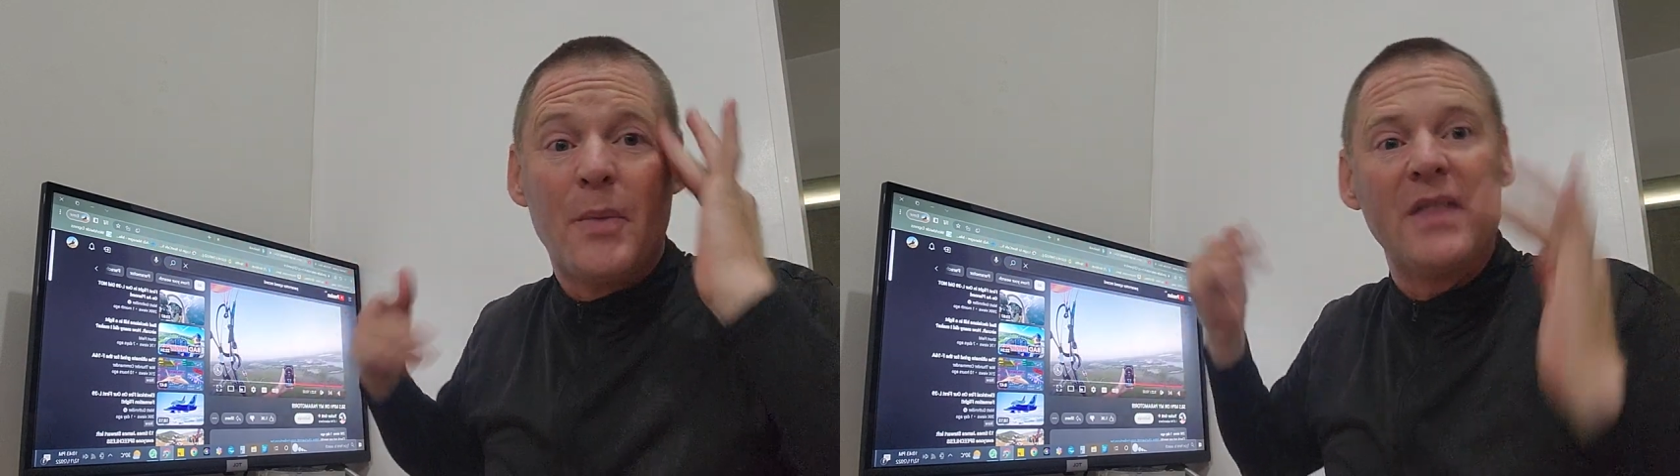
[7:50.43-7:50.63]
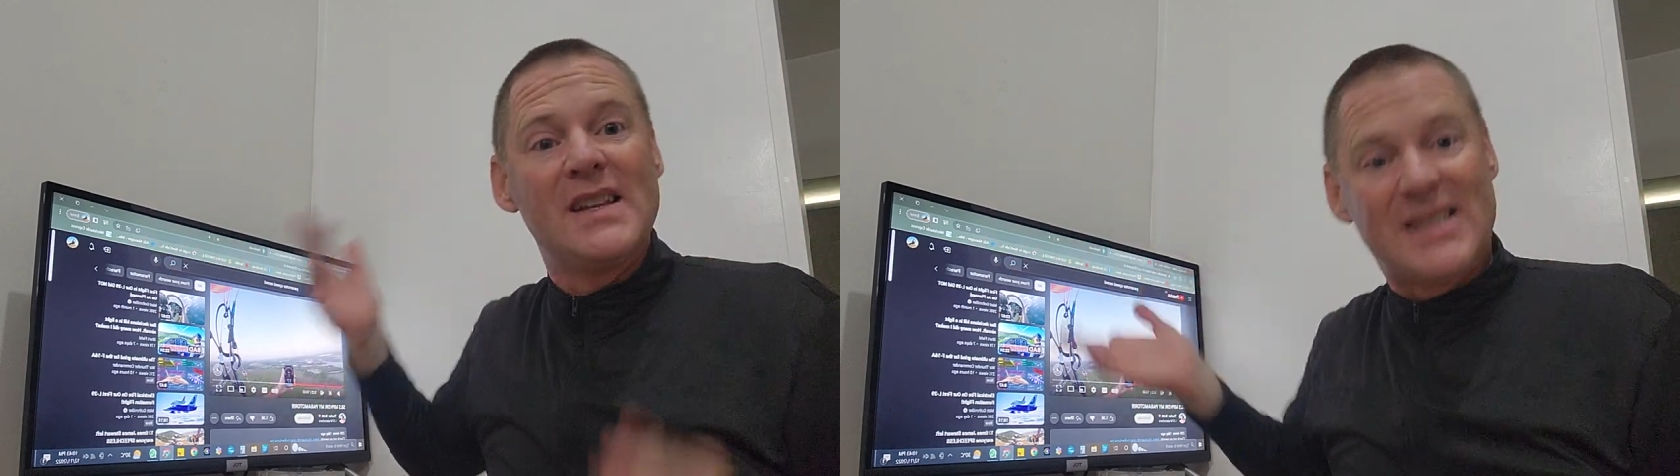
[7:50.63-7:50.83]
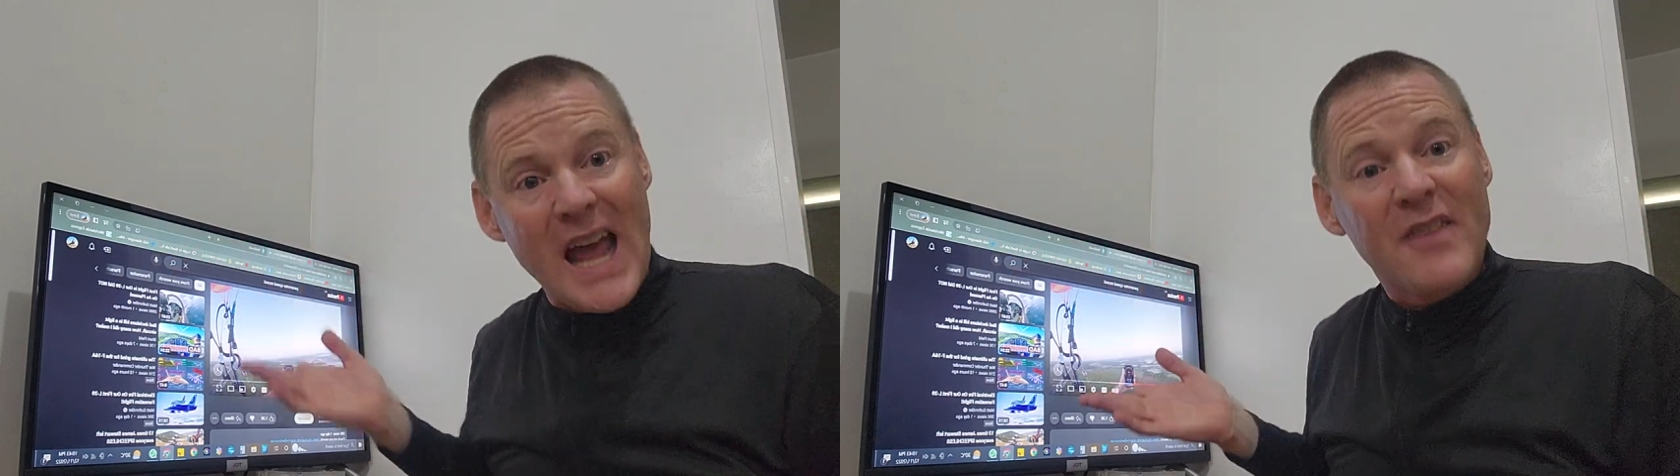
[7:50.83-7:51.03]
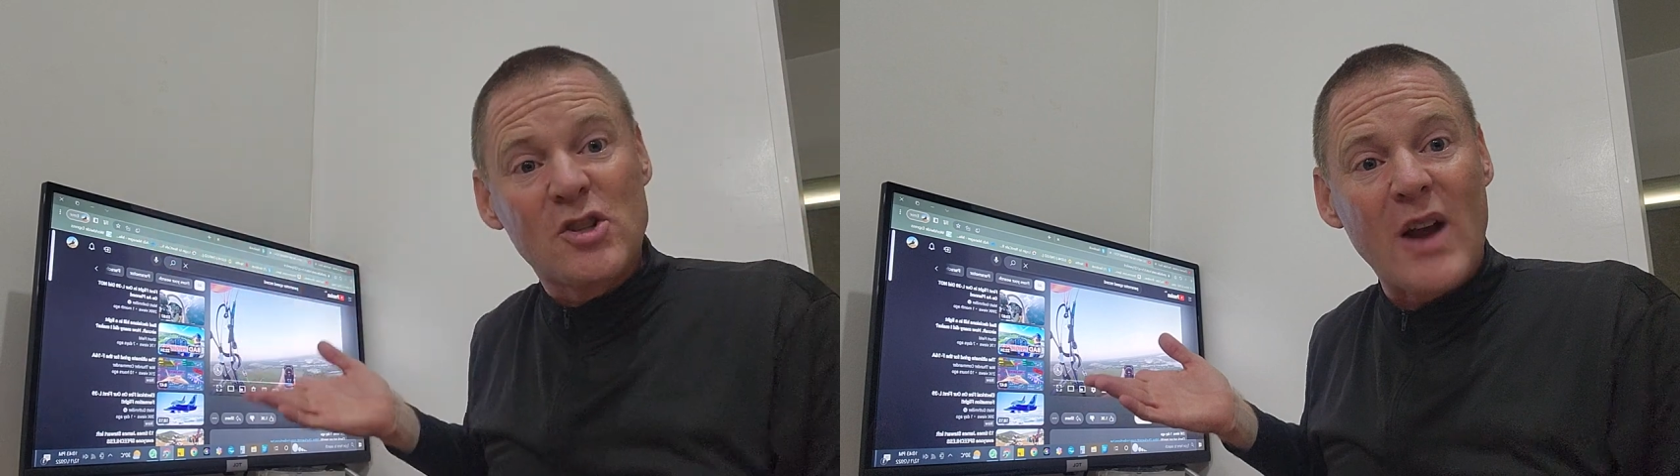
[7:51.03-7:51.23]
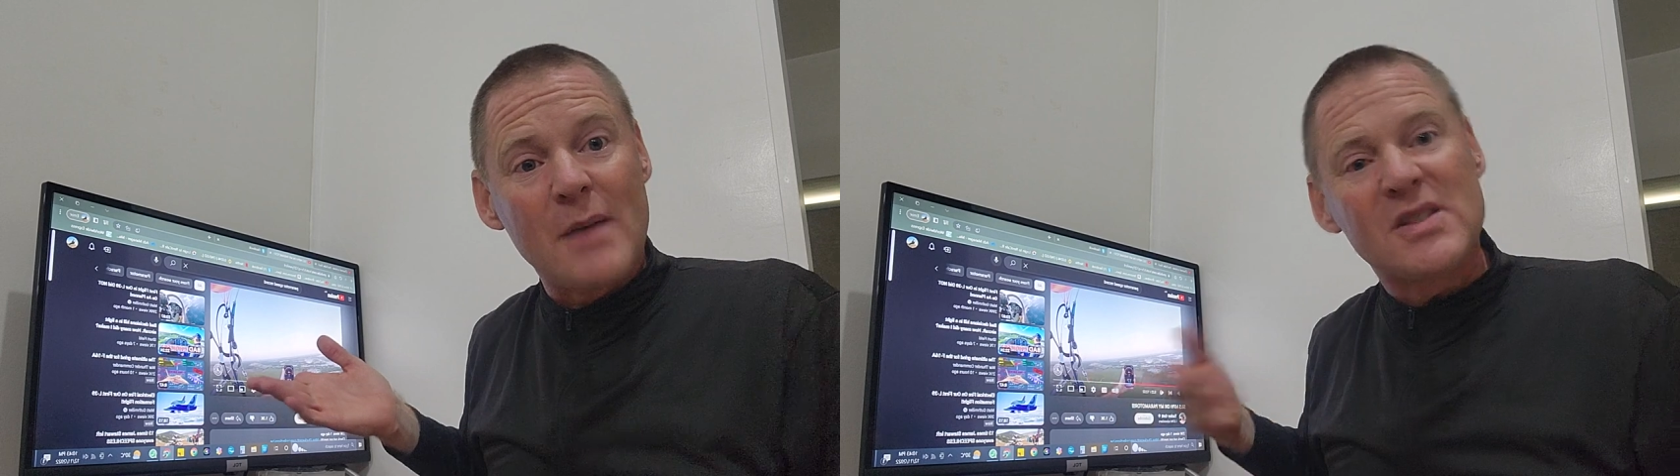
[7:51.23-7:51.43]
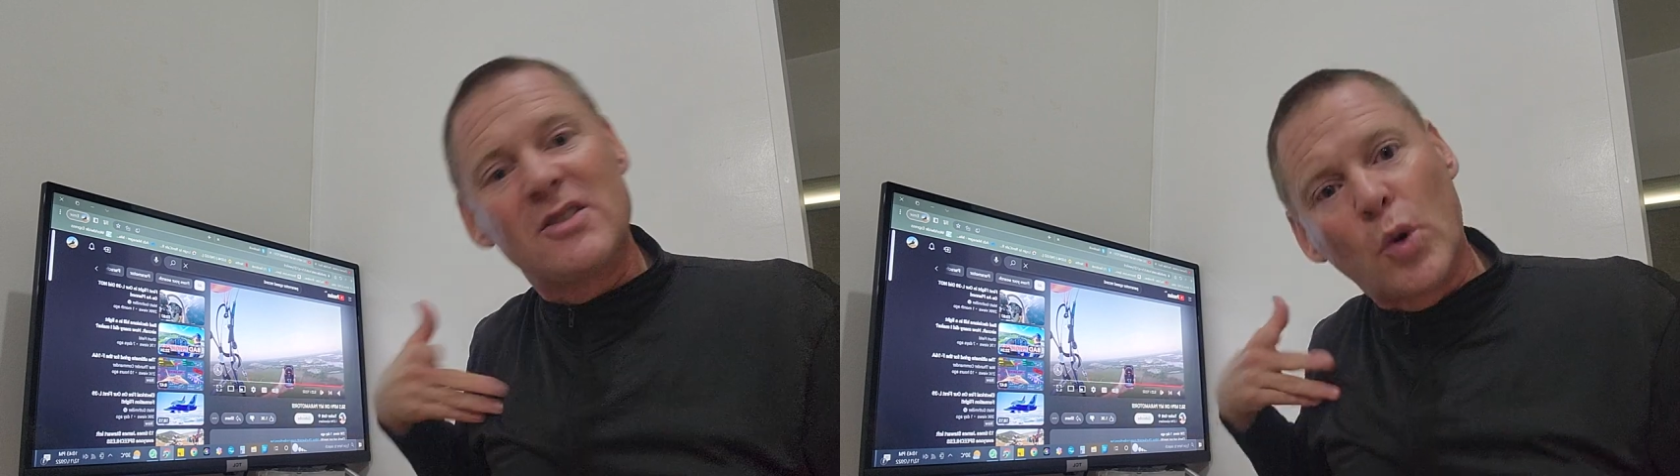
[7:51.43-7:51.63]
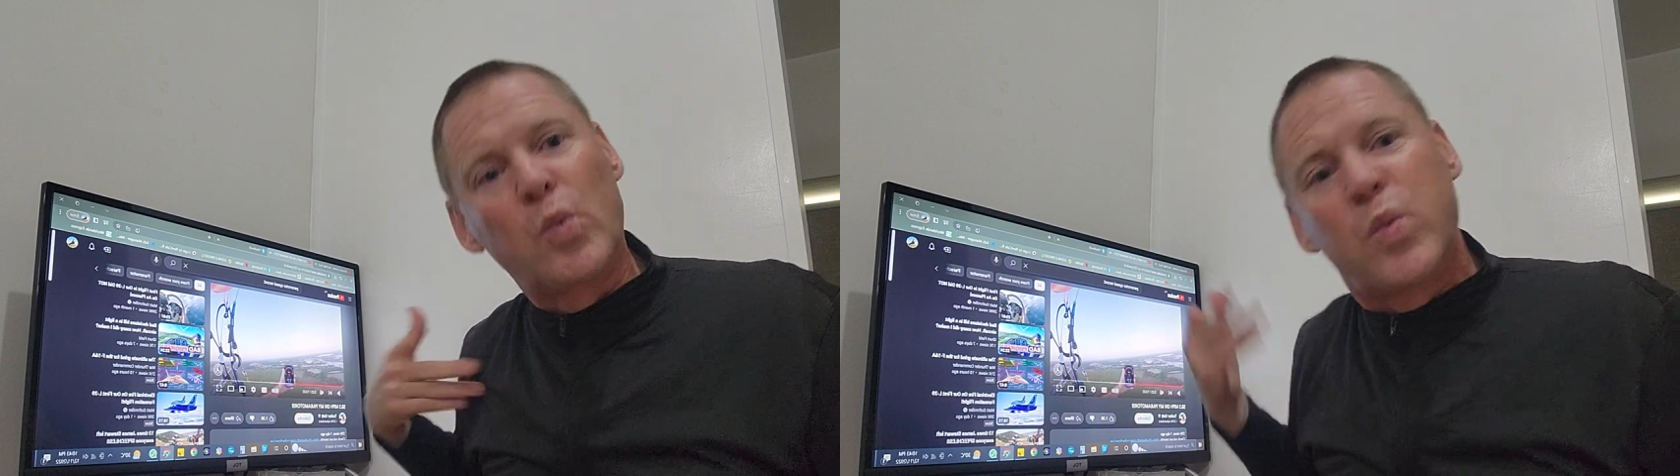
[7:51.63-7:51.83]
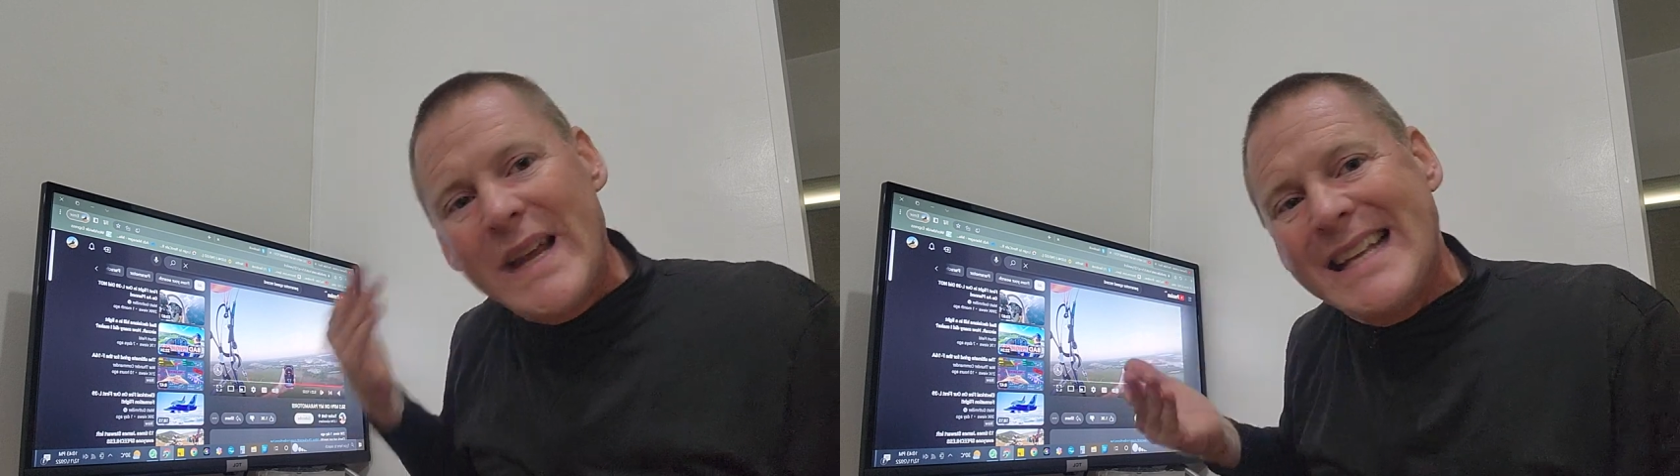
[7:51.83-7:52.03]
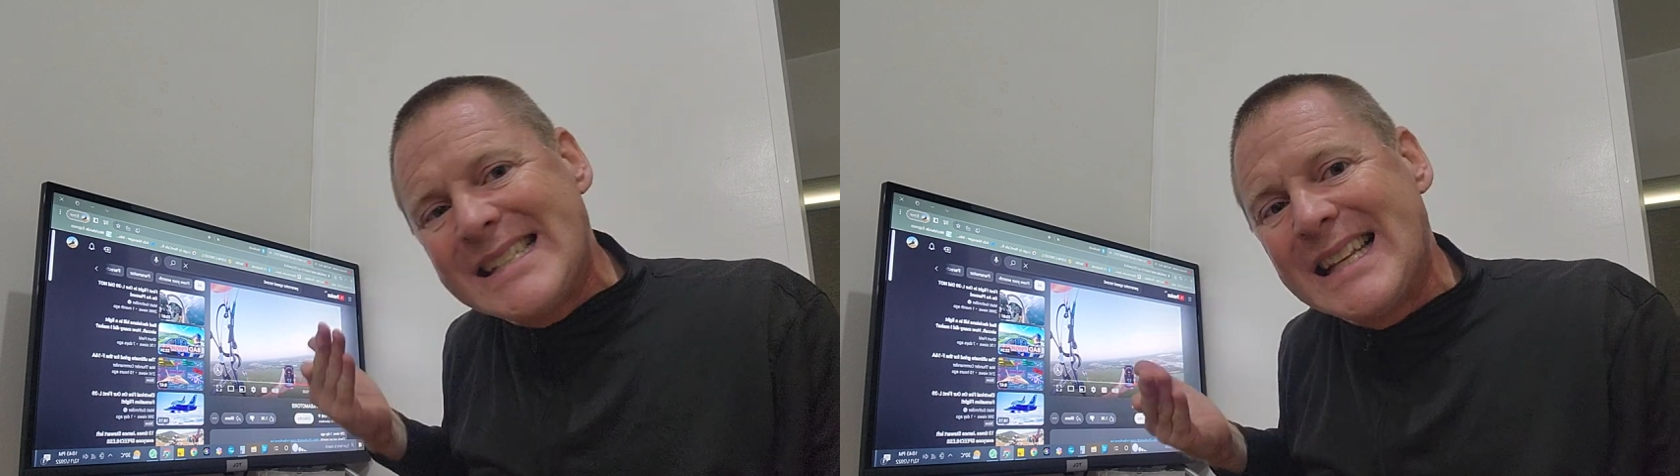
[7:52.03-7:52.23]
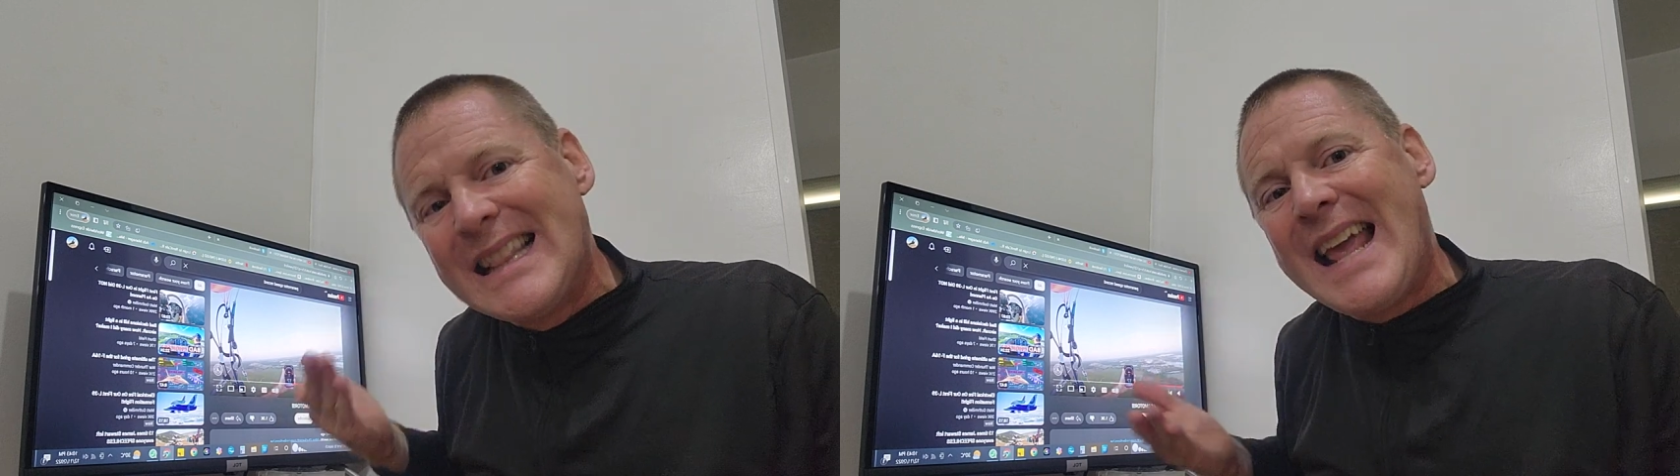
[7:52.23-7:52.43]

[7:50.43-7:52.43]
But these death traps, the reason